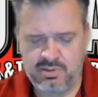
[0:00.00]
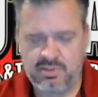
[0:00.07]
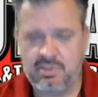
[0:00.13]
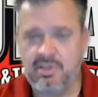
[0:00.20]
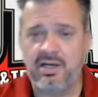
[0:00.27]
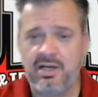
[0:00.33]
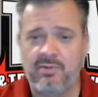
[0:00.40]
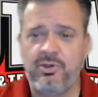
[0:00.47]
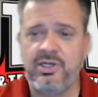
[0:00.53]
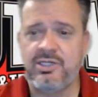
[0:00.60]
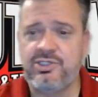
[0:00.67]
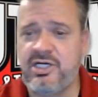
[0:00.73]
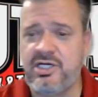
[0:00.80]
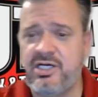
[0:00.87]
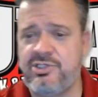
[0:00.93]
All right, we'll get
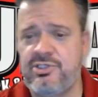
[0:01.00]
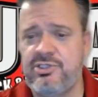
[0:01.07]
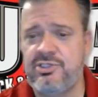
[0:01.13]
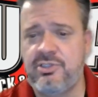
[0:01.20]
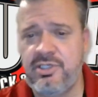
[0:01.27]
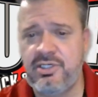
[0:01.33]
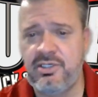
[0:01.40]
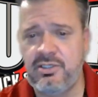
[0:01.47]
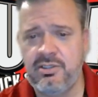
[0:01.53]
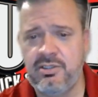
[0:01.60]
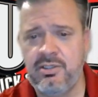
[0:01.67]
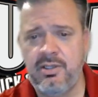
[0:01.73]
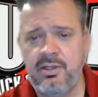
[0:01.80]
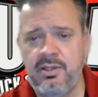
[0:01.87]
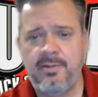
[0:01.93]
Josh on here.
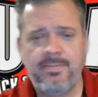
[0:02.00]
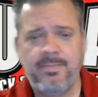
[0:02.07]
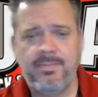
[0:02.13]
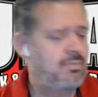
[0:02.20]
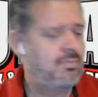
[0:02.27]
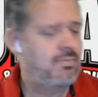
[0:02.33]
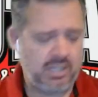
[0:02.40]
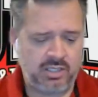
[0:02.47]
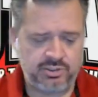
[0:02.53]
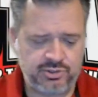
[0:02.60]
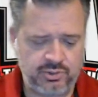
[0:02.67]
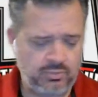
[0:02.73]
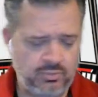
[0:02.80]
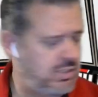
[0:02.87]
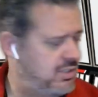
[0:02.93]
But I
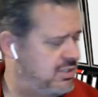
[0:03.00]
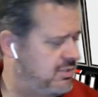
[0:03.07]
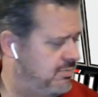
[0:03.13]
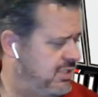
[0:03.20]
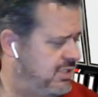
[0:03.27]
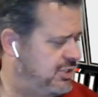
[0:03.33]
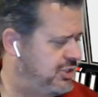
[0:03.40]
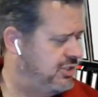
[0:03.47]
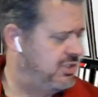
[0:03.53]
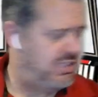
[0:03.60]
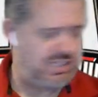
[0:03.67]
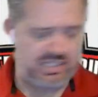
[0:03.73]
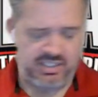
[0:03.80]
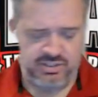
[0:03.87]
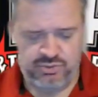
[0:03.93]
also wanted to mention
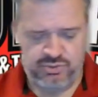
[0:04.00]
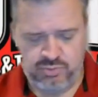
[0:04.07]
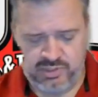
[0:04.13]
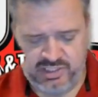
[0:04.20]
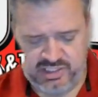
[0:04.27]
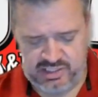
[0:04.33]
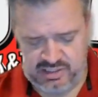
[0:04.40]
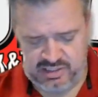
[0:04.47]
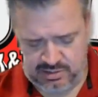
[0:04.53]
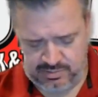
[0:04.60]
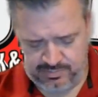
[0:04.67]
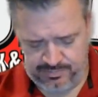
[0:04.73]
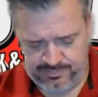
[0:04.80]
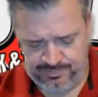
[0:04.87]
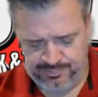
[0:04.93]
as well
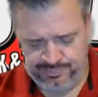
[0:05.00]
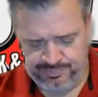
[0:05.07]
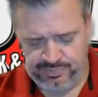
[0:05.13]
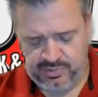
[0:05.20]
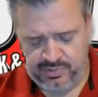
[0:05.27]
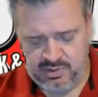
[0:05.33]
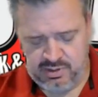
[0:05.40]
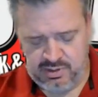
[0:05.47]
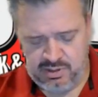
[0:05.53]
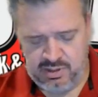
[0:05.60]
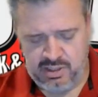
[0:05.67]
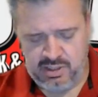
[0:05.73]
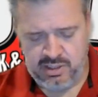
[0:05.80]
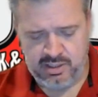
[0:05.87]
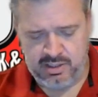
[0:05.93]

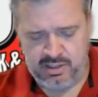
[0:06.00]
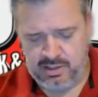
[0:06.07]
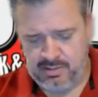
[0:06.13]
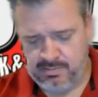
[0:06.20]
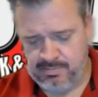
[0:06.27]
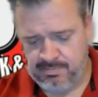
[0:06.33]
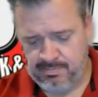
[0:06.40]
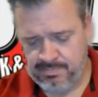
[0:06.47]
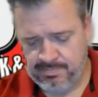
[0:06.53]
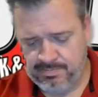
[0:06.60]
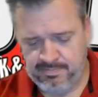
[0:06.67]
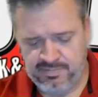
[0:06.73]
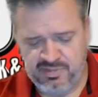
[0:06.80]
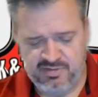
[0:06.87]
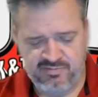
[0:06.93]

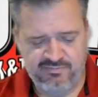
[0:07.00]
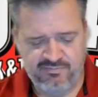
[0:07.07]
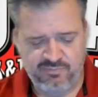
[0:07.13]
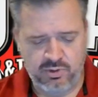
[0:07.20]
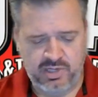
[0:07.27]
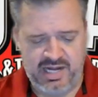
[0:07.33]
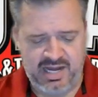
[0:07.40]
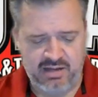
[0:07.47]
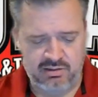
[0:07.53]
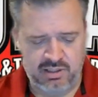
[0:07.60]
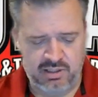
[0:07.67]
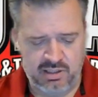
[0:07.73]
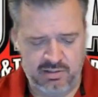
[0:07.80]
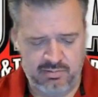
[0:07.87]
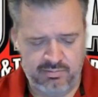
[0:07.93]
for
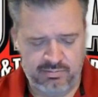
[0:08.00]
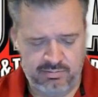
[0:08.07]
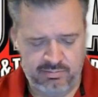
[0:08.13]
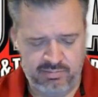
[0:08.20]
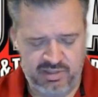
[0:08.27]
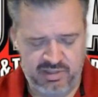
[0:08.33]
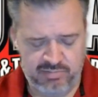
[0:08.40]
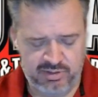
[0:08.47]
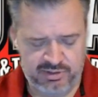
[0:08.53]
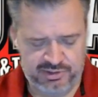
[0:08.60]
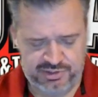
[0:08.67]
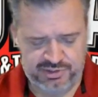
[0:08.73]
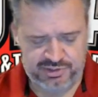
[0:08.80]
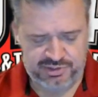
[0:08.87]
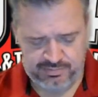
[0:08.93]
Outlaw
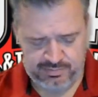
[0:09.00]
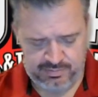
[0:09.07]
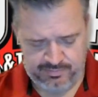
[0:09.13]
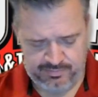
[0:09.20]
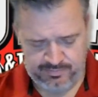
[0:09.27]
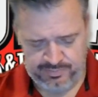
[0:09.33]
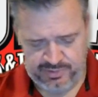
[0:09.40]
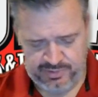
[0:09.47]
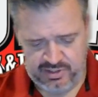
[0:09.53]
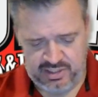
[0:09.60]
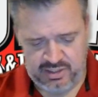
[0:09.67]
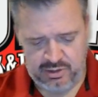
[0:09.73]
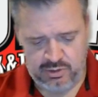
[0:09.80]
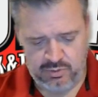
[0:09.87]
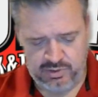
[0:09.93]
members that
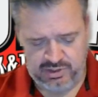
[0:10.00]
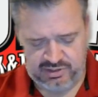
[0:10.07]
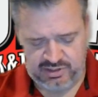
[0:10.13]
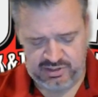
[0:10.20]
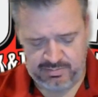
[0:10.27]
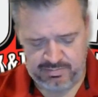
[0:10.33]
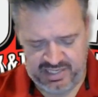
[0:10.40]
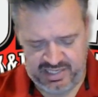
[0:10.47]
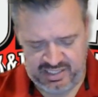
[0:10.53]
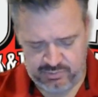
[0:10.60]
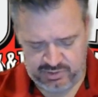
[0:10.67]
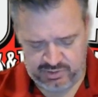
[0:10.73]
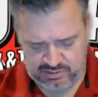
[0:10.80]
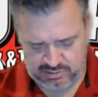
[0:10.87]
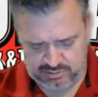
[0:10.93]
are going to the banquet